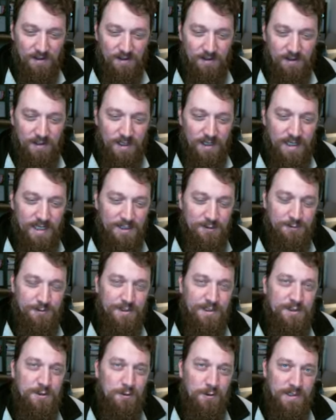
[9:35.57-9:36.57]
uh,
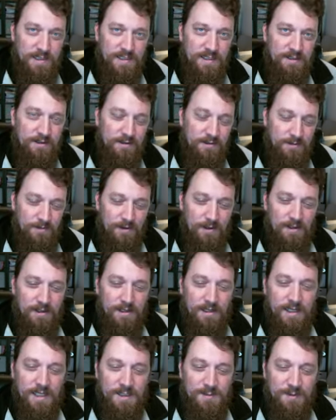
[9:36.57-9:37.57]
interesting choice there. Uh,